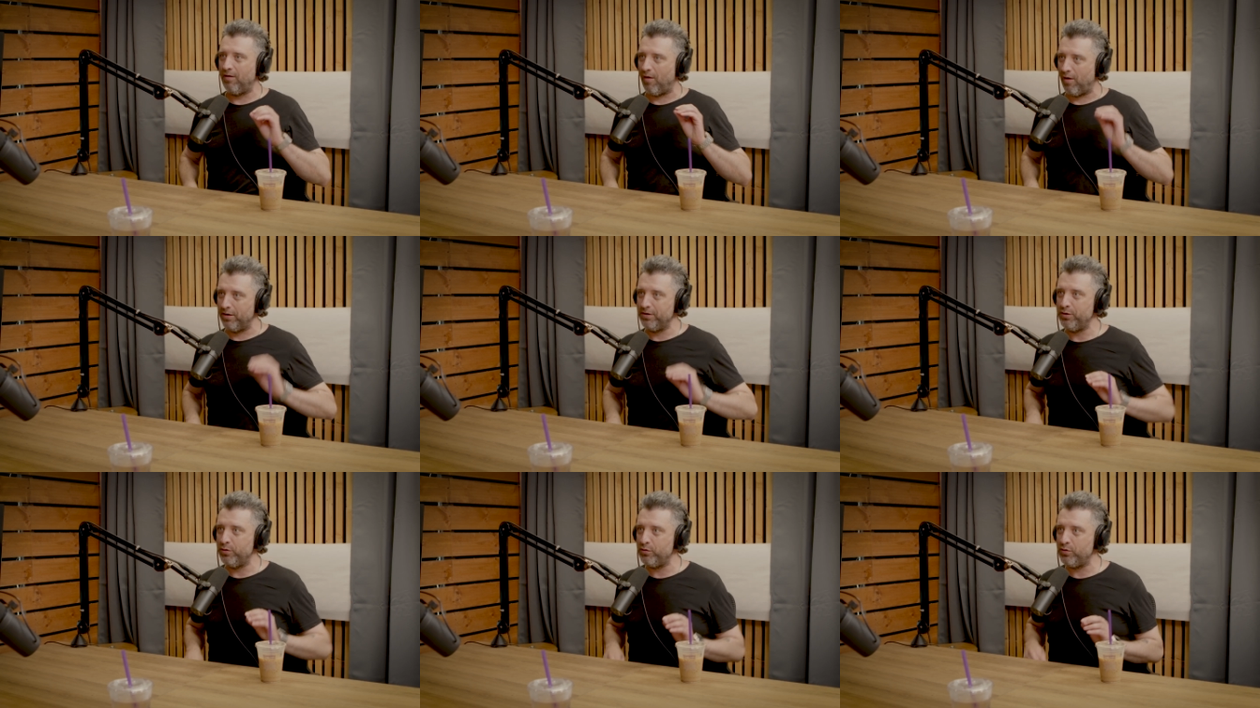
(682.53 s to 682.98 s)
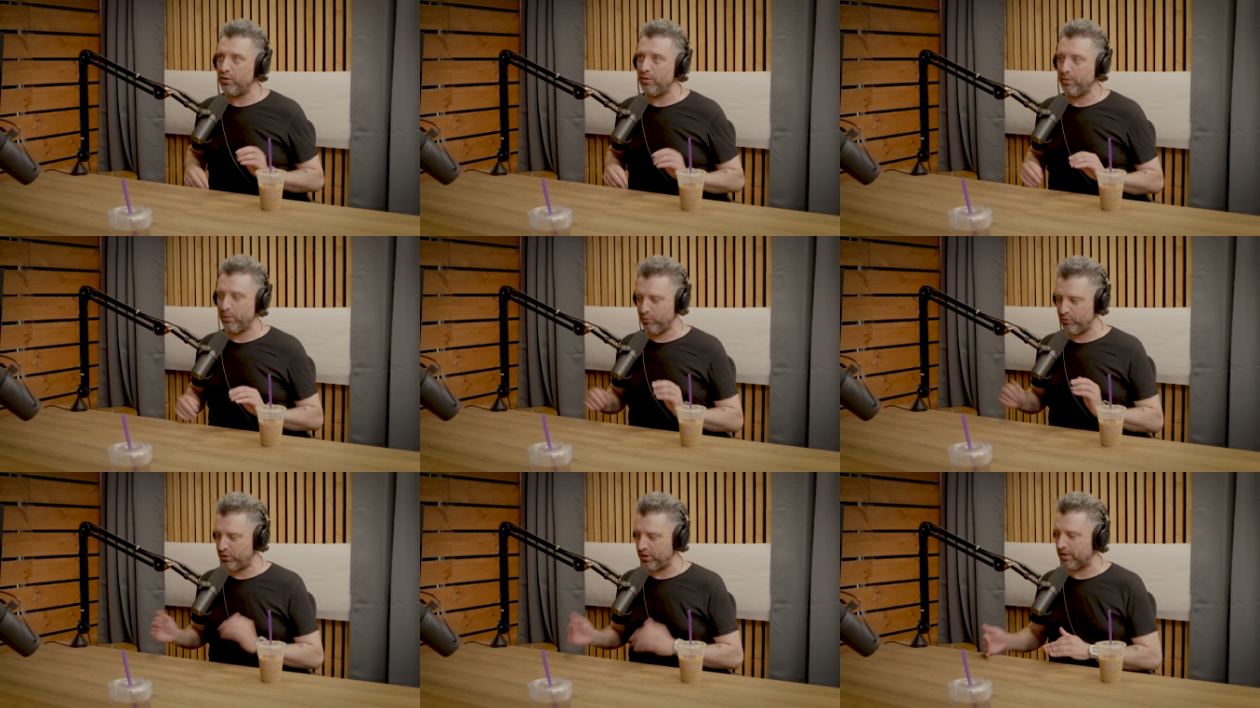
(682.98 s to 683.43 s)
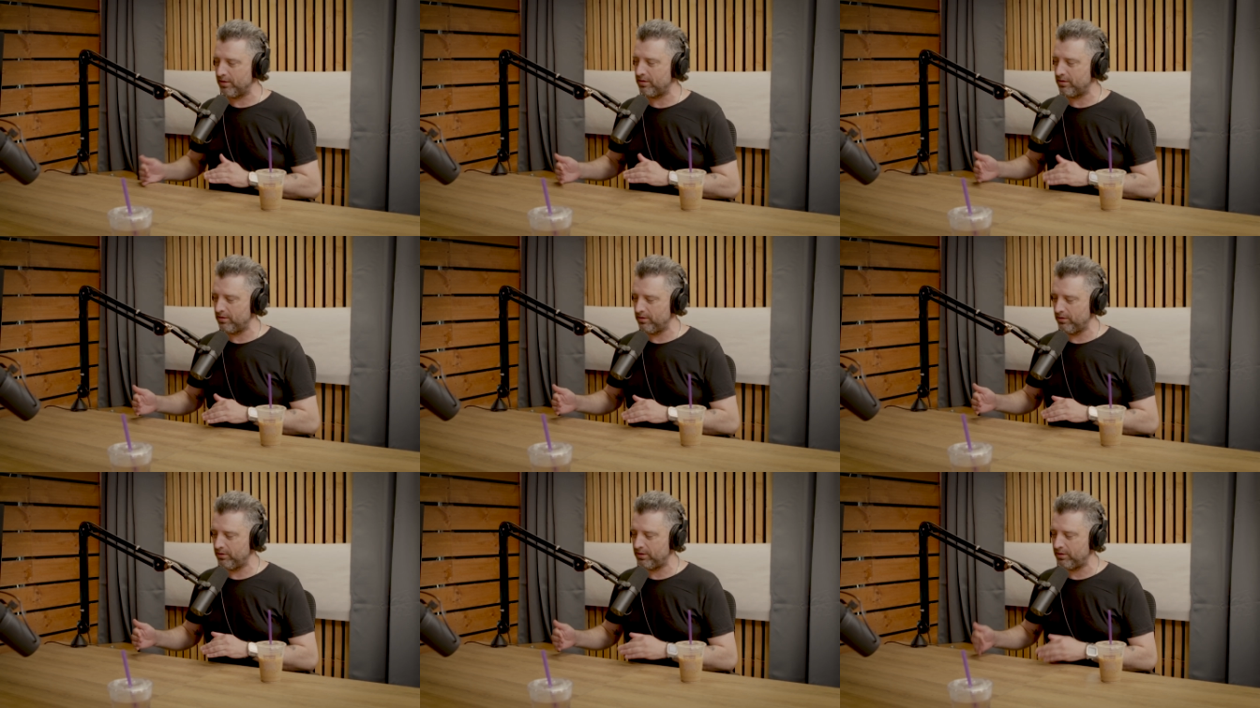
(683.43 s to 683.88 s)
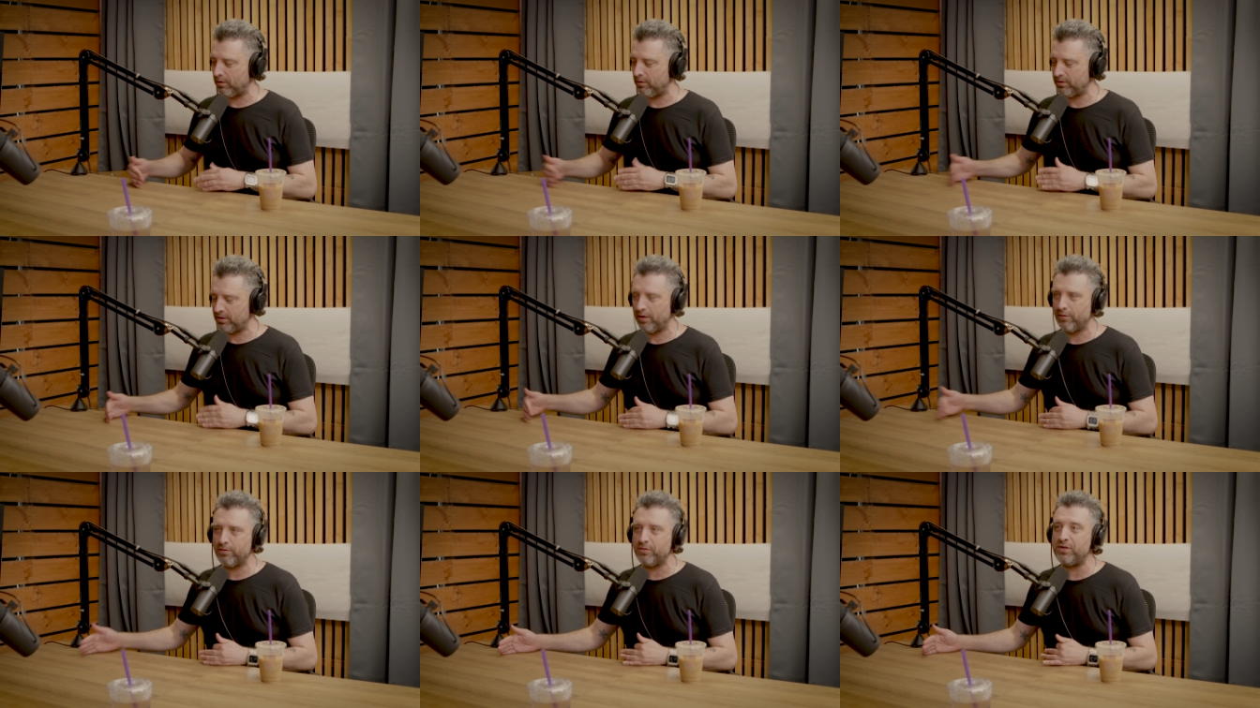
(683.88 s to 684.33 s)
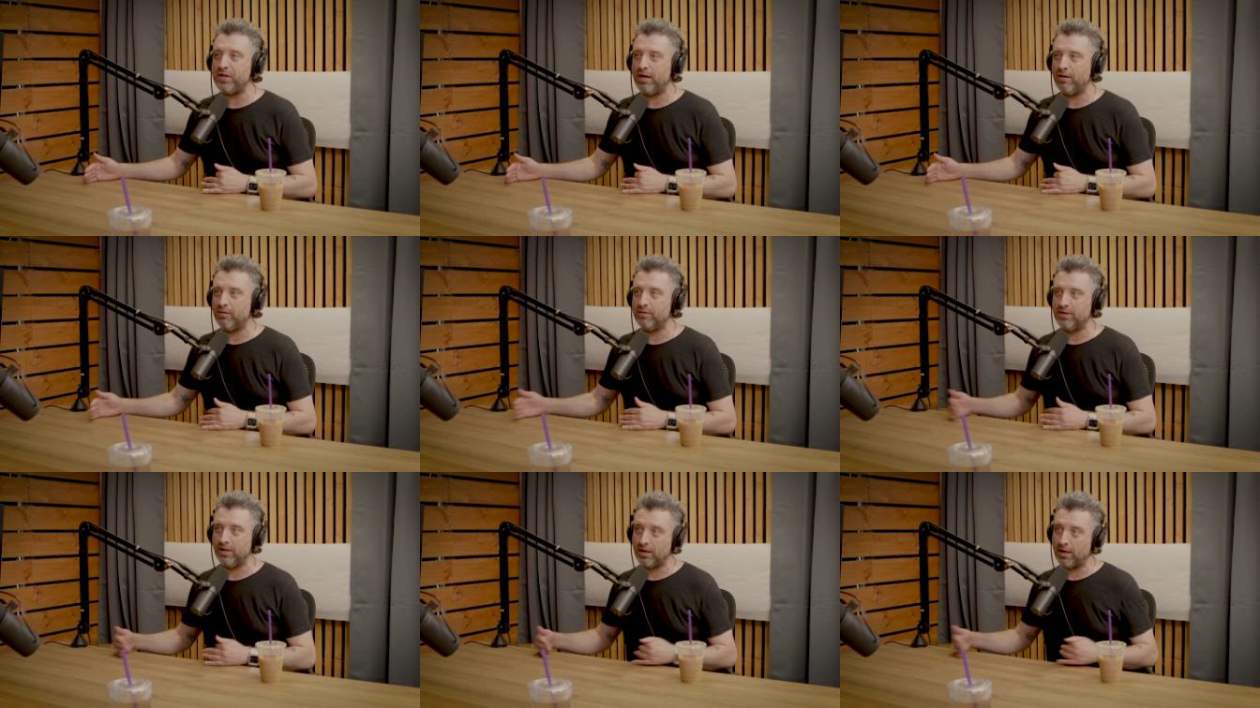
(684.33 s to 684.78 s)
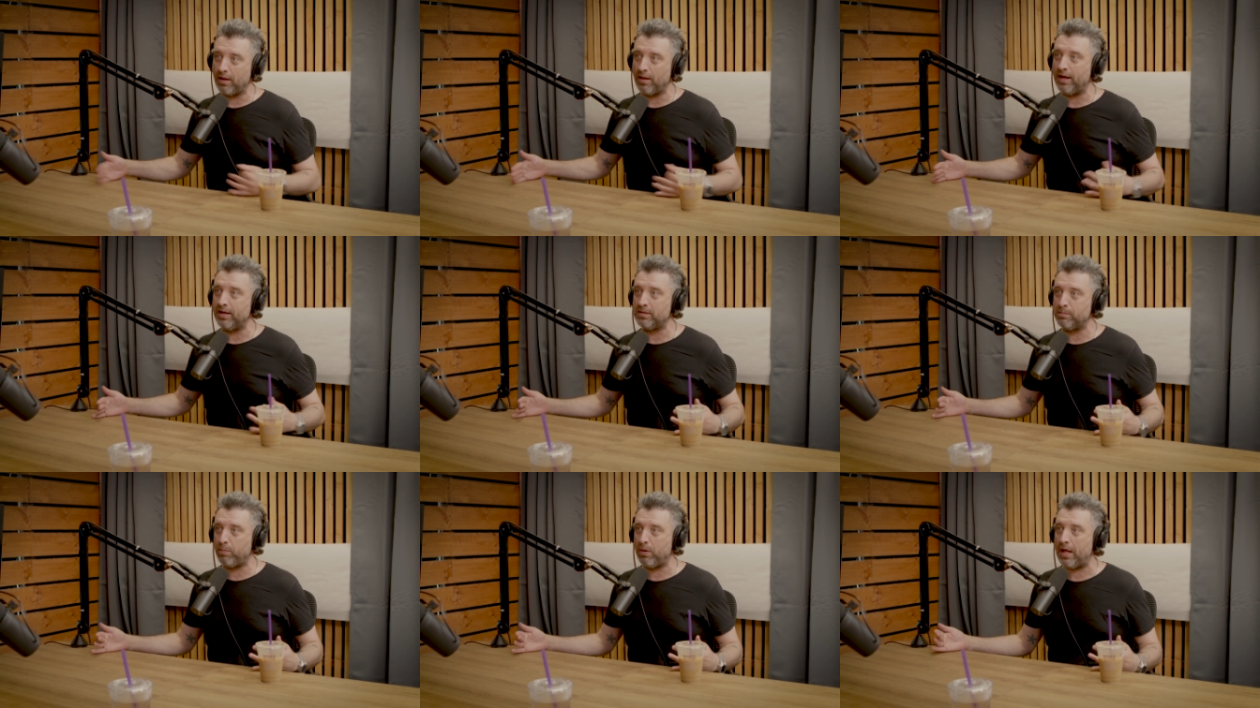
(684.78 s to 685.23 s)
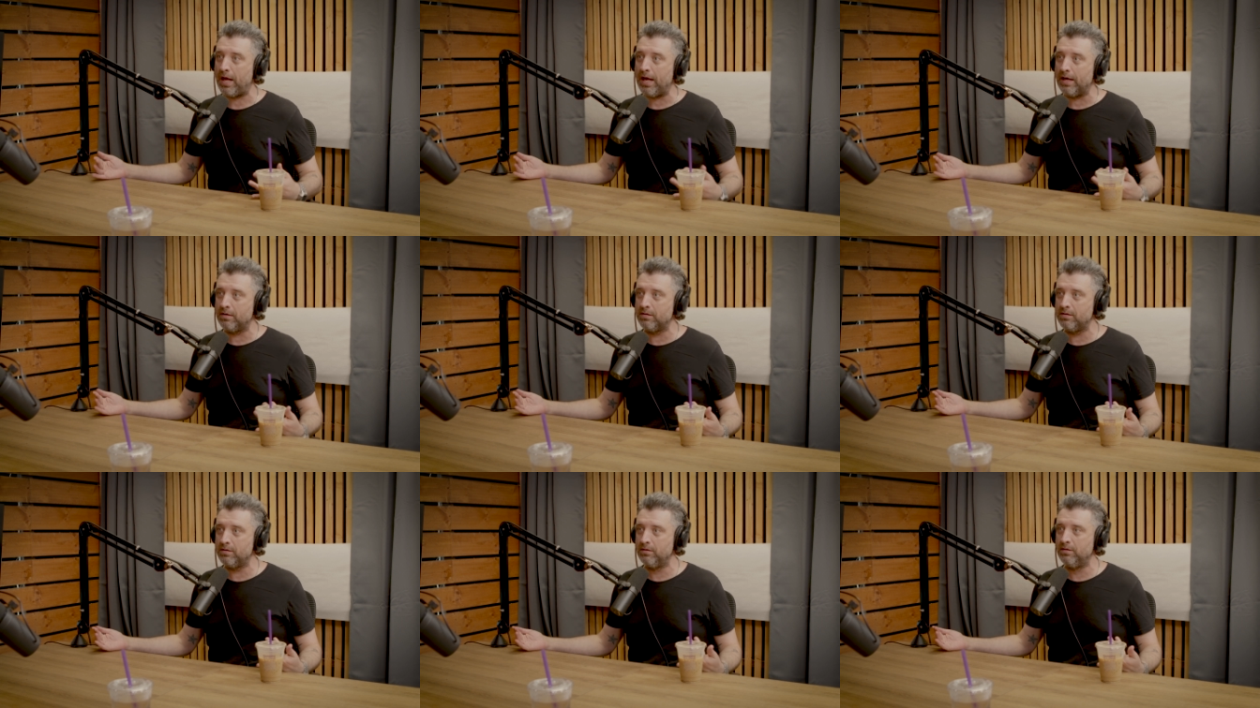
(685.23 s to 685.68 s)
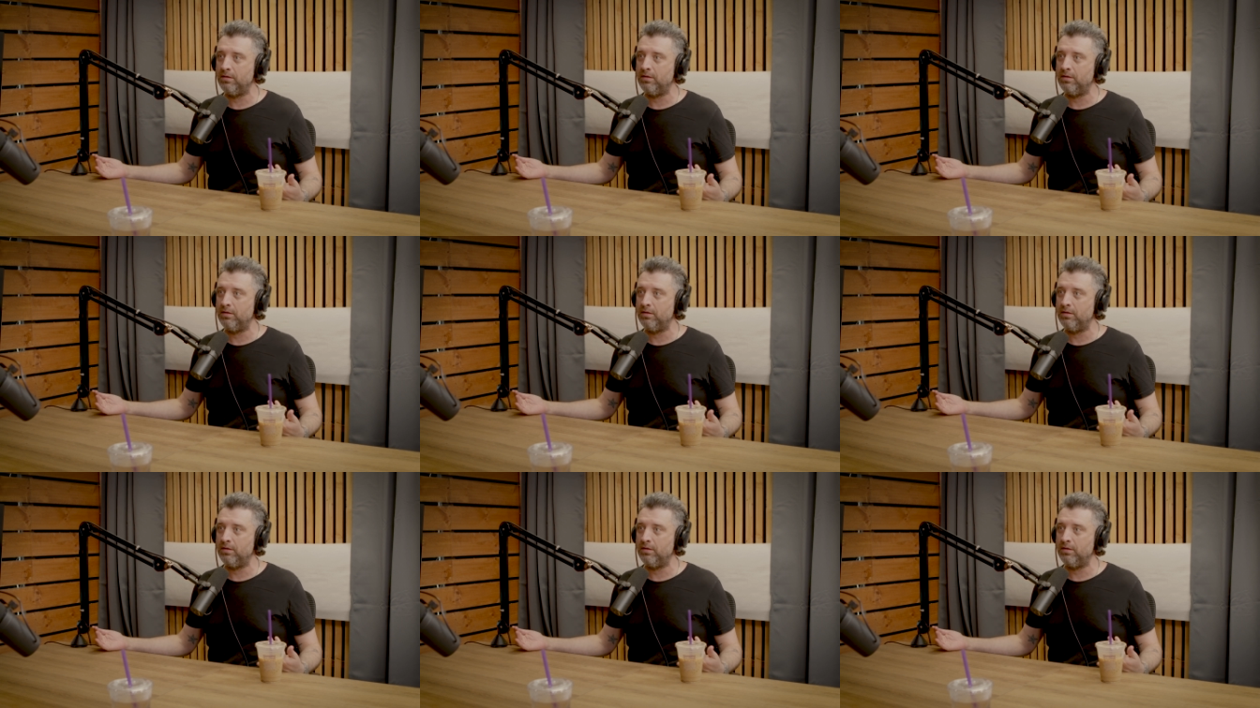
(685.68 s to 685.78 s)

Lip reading: on YouTube who just starts other channels and collects plaques.